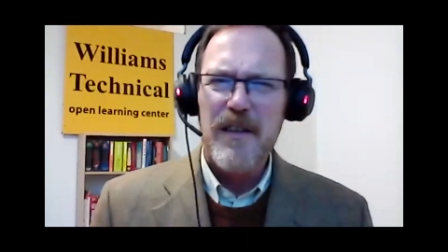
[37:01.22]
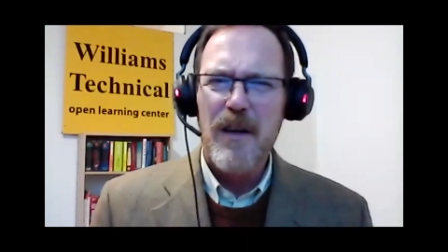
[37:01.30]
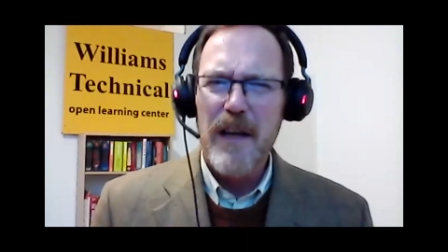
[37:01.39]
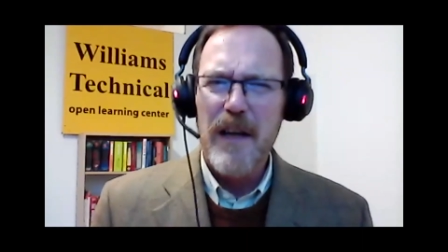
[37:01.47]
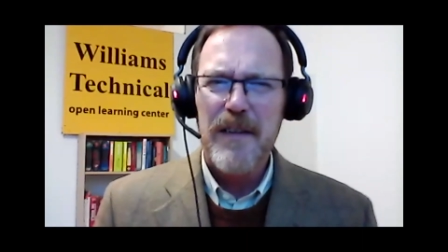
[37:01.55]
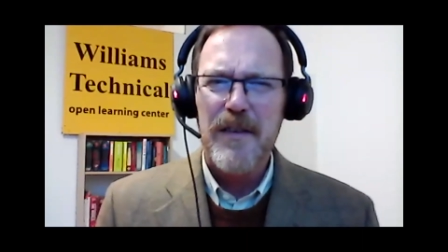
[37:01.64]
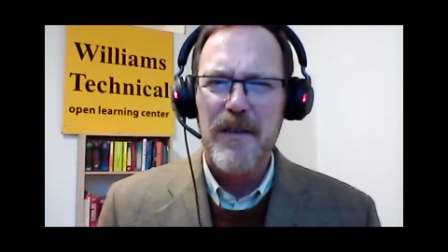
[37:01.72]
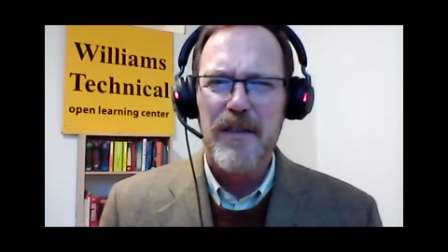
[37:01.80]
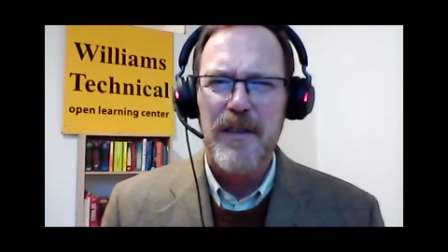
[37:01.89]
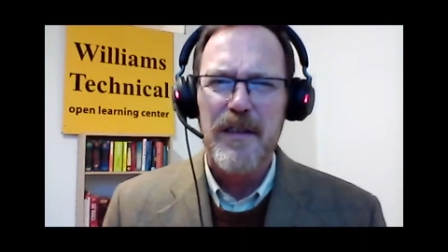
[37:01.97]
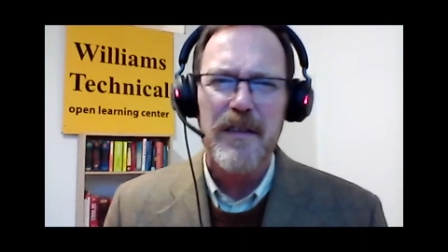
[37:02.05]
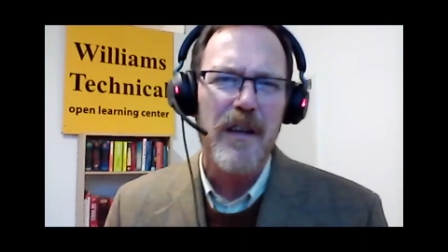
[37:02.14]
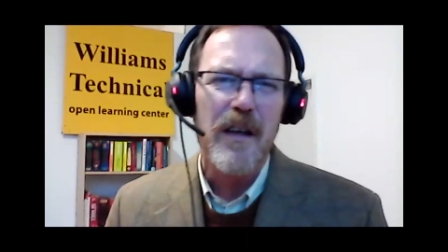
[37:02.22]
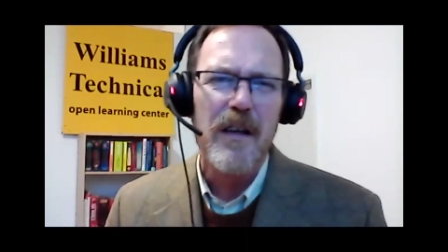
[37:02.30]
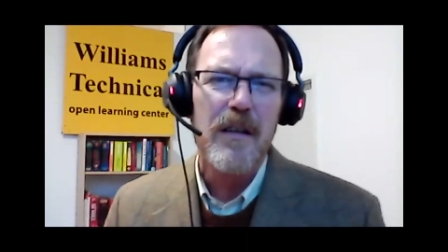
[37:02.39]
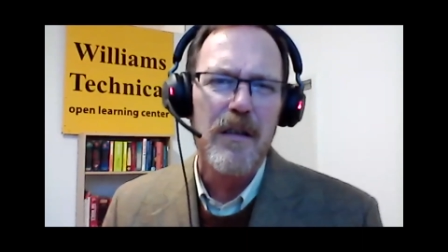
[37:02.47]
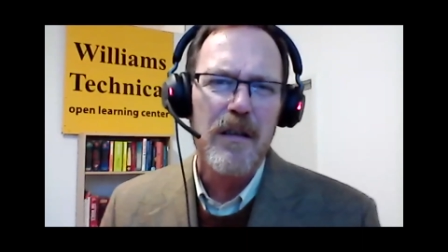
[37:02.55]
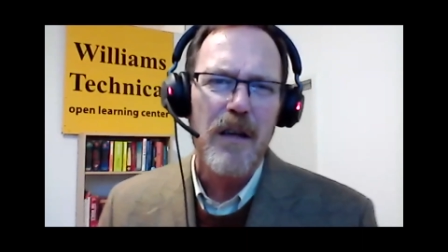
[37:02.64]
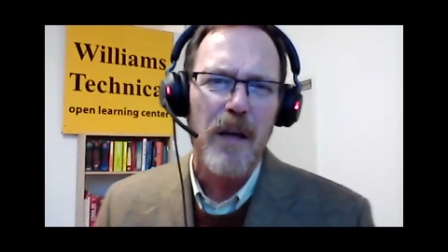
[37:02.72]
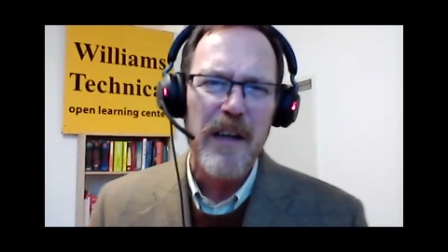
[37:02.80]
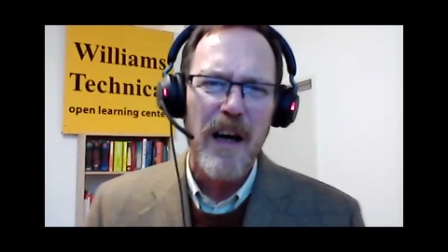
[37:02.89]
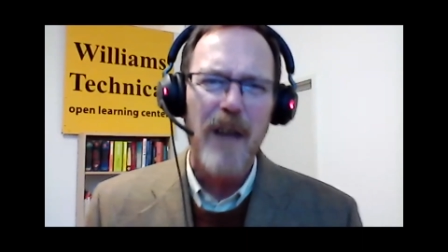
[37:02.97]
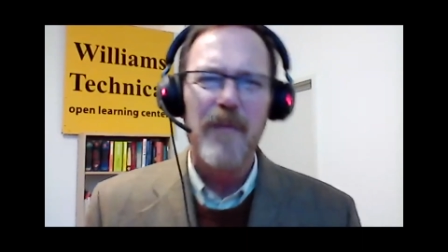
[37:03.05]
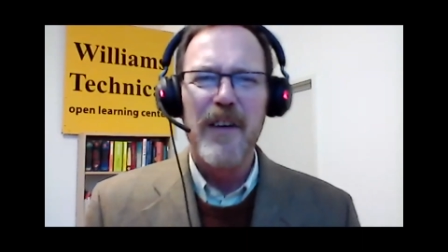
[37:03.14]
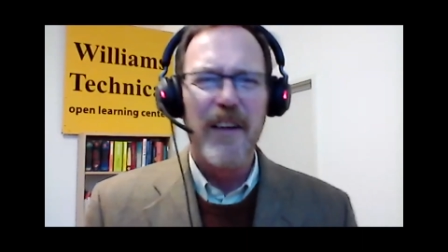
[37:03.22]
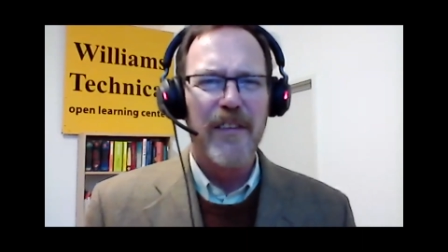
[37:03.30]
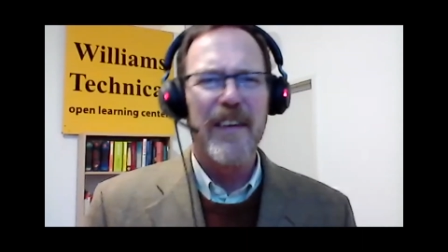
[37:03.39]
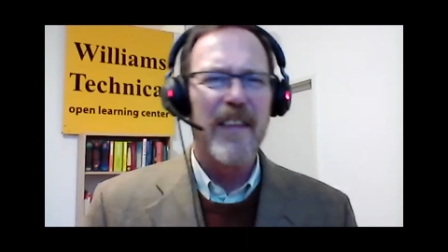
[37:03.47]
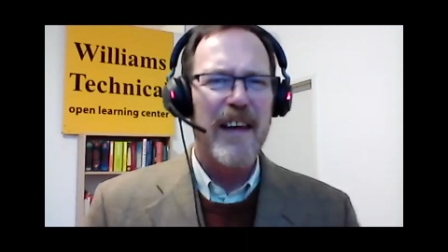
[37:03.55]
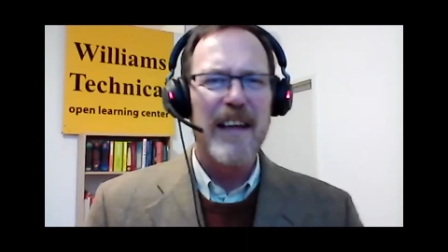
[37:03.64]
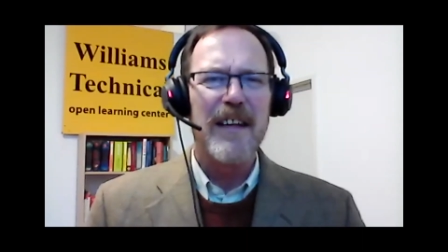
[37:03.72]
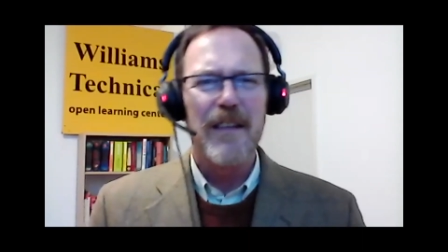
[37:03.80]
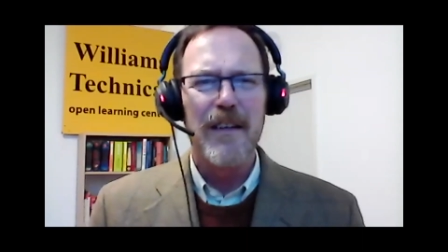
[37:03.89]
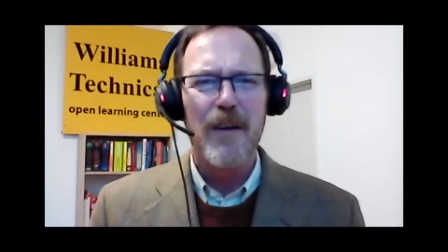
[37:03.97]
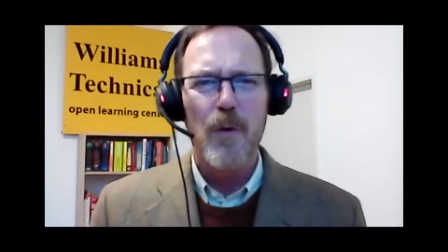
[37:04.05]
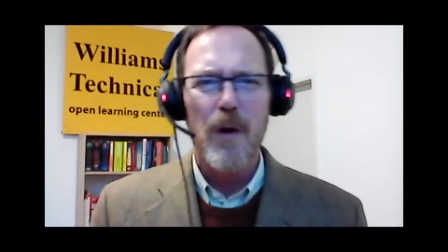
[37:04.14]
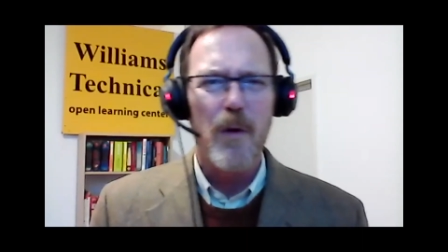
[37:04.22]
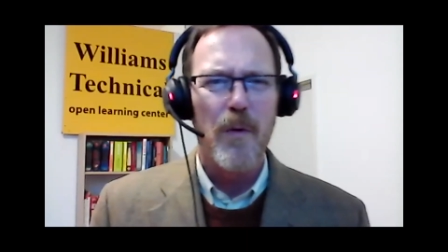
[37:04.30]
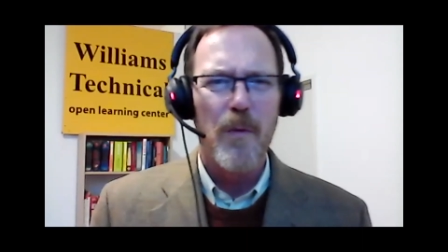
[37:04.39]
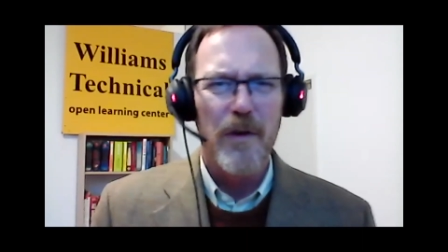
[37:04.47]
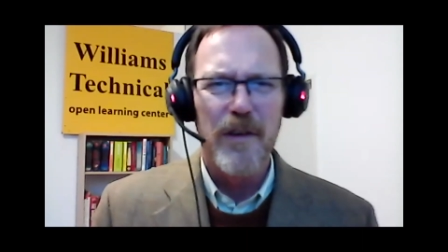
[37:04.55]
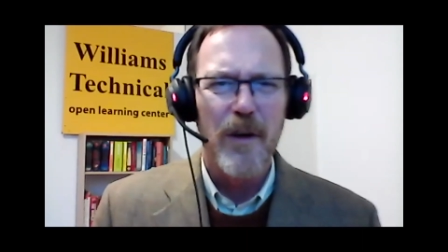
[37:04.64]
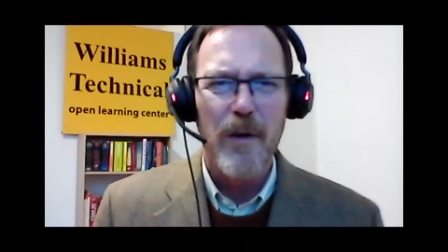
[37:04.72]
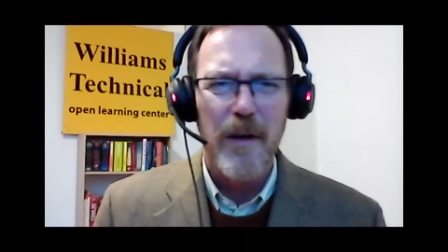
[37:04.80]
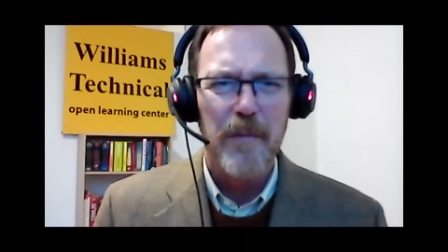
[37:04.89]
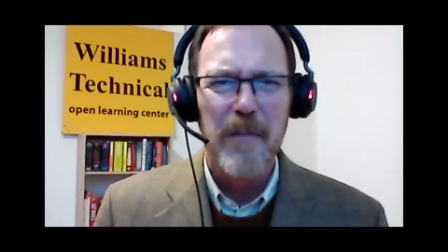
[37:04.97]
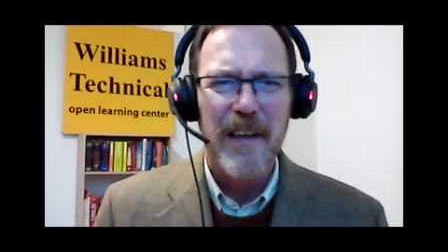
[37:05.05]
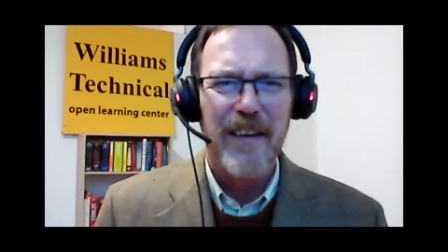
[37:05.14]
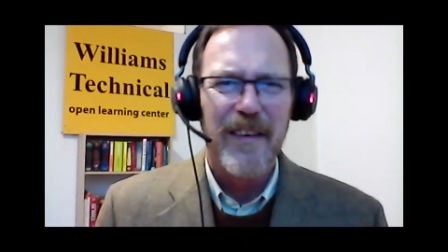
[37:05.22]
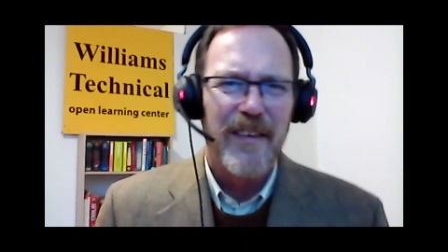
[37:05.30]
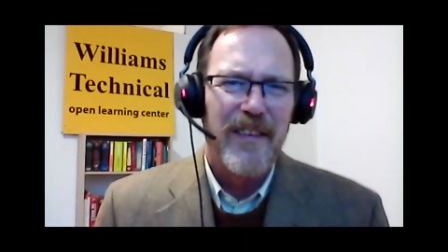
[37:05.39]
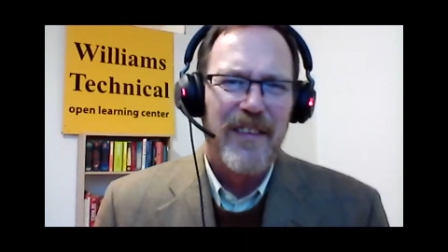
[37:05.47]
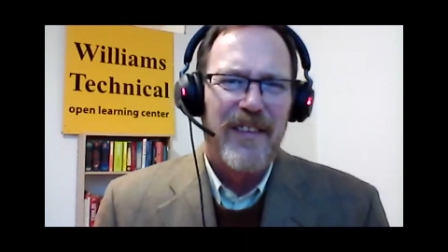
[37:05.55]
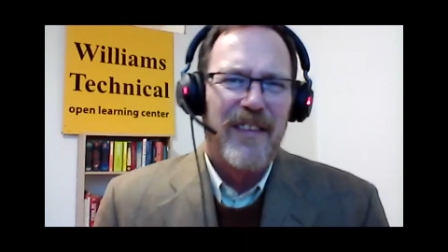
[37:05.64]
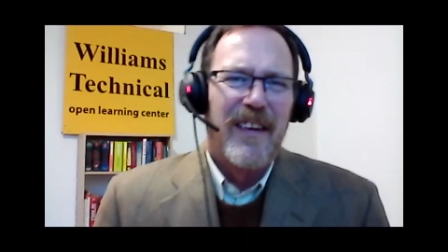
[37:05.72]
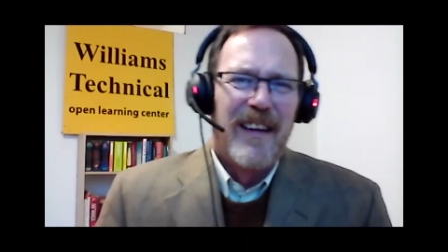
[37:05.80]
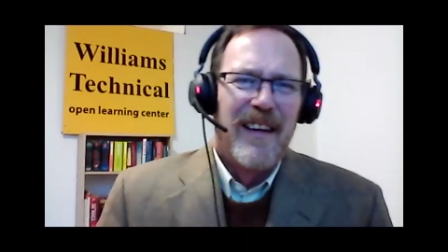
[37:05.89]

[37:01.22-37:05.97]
no answers, isn't it? I mean, obviously they need to know what we're doing because